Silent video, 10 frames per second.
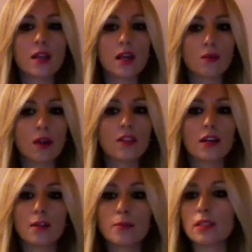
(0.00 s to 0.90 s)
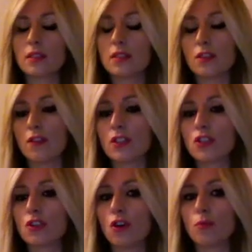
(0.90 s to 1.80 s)
and rather limited
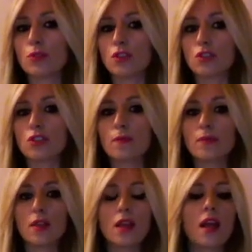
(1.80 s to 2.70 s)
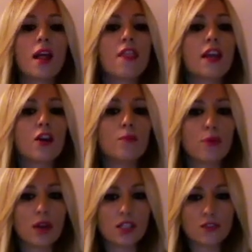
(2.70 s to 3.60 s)
intervention options. They
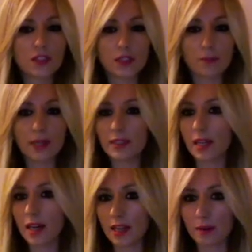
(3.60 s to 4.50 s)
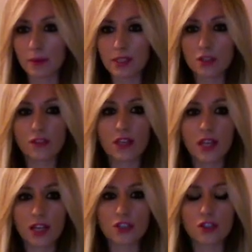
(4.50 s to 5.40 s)
comprise fundamental elements of the
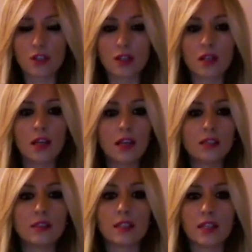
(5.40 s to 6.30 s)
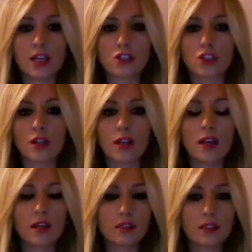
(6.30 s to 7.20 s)
national and international
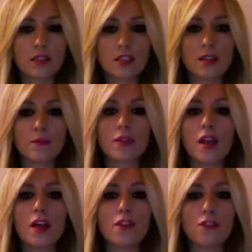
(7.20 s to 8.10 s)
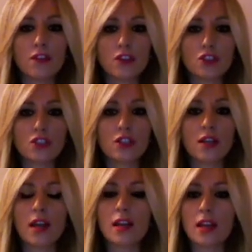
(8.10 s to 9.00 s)
heritage and they feature
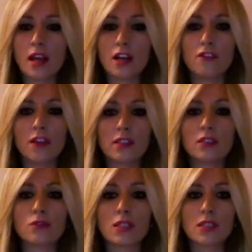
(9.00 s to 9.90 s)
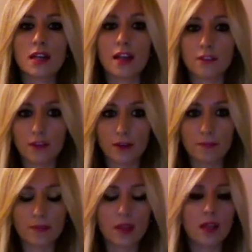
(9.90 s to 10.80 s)
an elevated risk level.
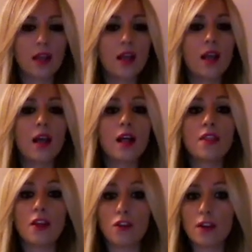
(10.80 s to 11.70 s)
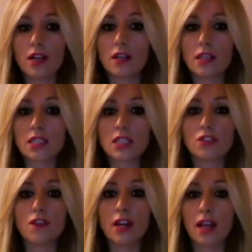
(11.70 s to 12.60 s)
Their overall risk
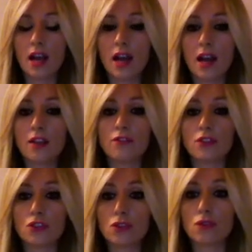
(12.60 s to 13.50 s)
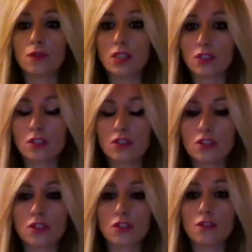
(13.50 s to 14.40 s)
is very high for two
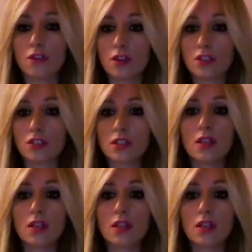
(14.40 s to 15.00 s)
reasons. First,